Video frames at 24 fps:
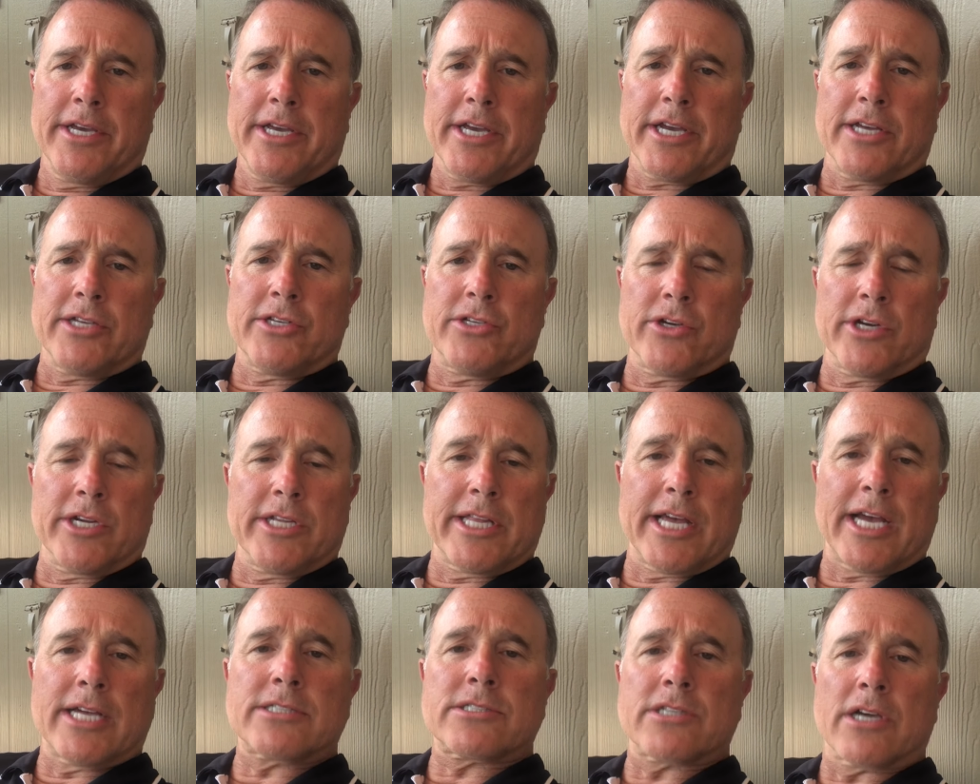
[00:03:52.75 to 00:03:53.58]
And during
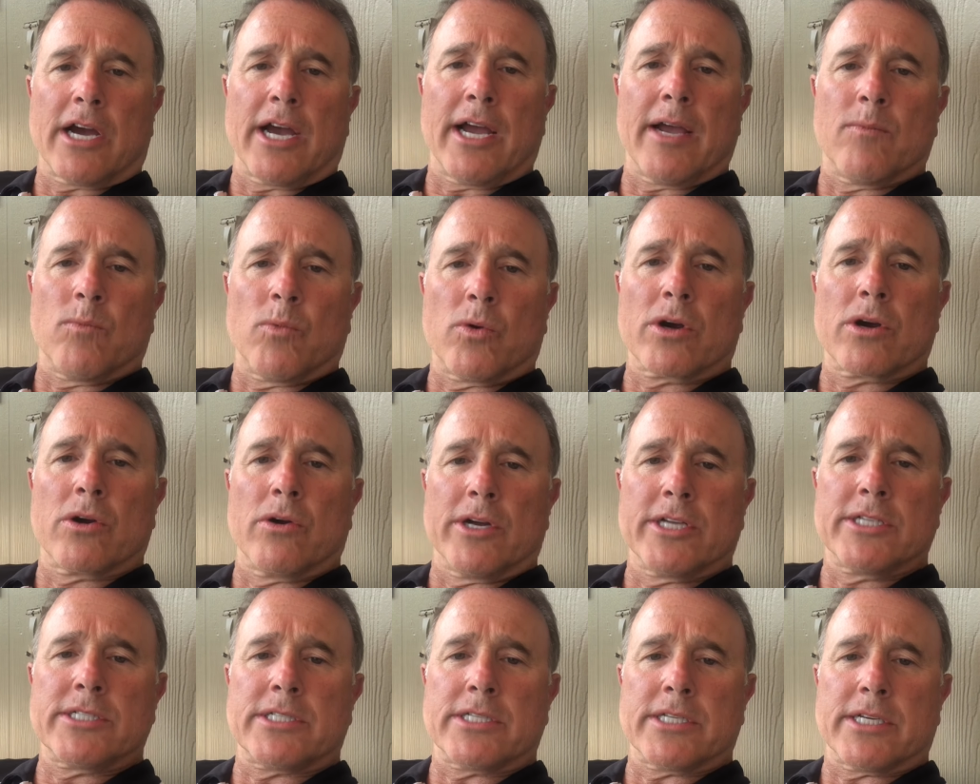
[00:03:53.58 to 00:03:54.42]
that time, we're
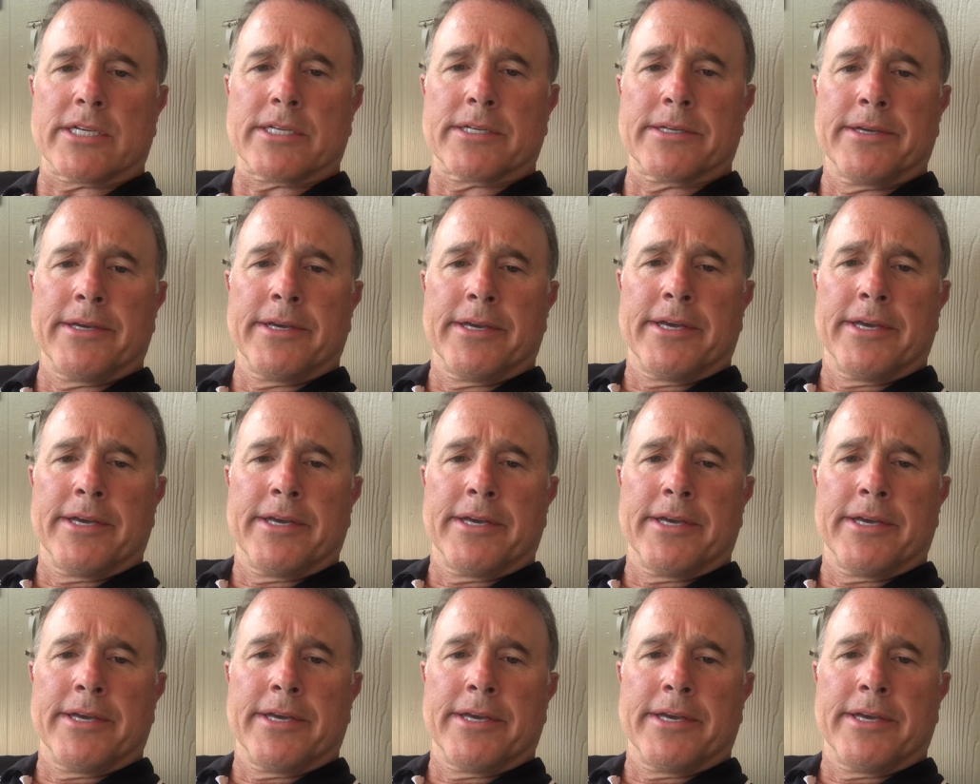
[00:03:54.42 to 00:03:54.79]
going to